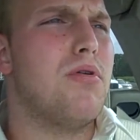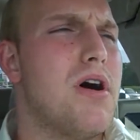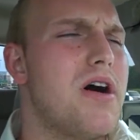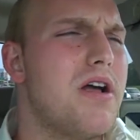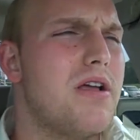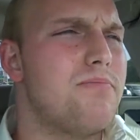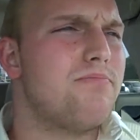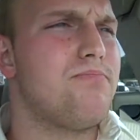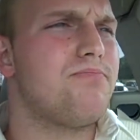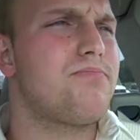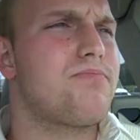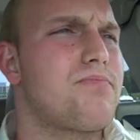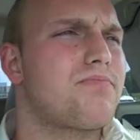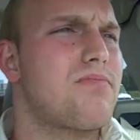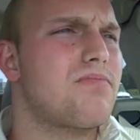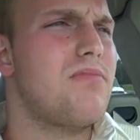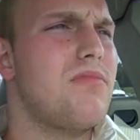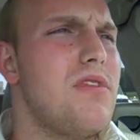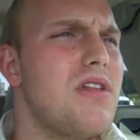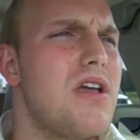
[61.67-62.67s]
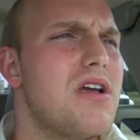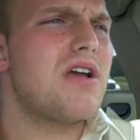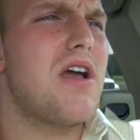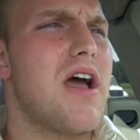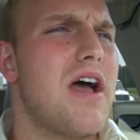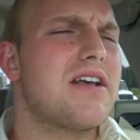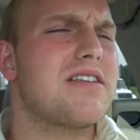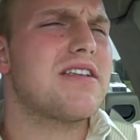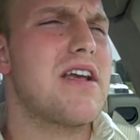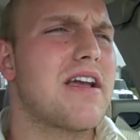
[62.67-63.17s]
But
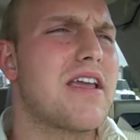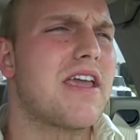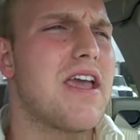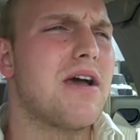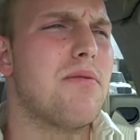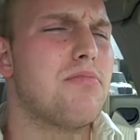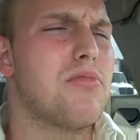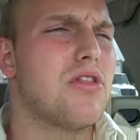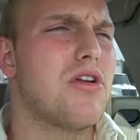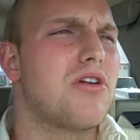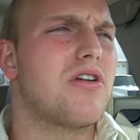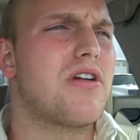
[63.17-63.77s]
as I kept